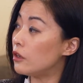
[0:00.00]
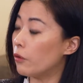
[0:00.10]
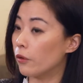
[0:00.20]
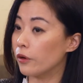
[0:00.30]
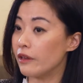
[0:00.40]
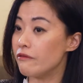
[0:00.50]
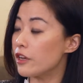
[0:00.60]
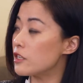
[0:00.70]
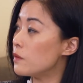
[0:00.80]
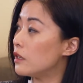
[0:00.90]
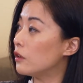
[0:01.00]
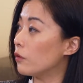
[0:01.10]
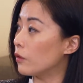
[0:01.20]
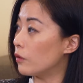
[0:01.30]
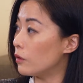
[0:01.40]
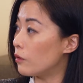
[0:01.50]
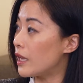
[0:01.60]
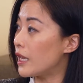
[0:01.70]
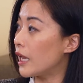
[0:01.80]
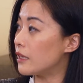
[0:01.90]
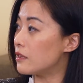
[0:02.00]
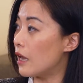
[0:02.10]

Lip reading: or investment or looking at